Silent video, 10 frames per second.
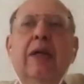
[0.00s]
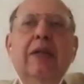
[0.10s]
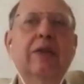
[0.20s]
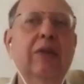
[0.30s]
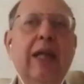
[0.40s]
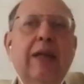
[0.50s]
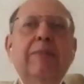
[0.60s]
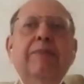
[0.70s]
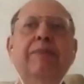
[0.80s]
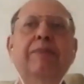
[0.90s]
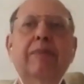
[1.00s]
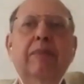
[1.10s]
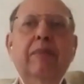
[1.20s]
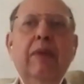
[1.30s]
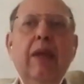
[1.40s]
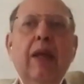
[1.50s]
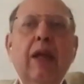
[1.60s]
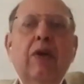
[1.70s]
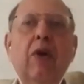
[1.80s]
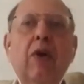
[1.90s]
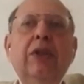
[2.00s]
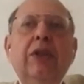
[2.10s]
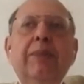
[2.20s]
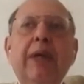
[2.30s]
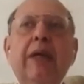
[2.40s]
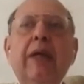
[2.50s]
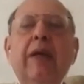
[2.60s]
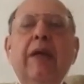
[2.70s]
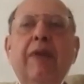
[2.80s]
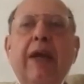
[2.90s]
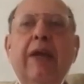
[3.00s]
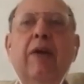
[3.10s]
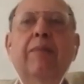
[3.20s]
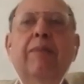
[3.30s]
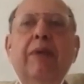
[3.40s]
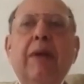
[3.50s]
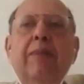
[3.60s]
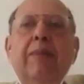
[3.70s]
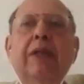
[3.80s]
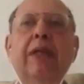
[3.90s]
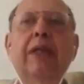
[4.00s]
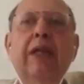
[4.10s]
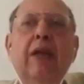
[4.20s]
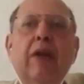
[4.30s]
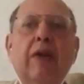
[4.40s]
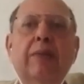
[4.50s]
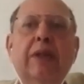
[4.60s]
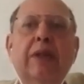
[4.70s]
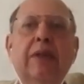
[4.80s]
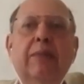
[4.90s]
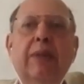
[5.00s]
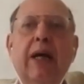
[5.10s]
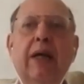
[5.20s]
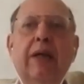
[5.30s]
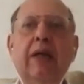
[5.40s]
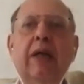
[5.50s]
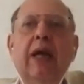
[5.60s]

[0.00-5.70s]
So that caused a big effect on companies that did a lot of business in Bihar.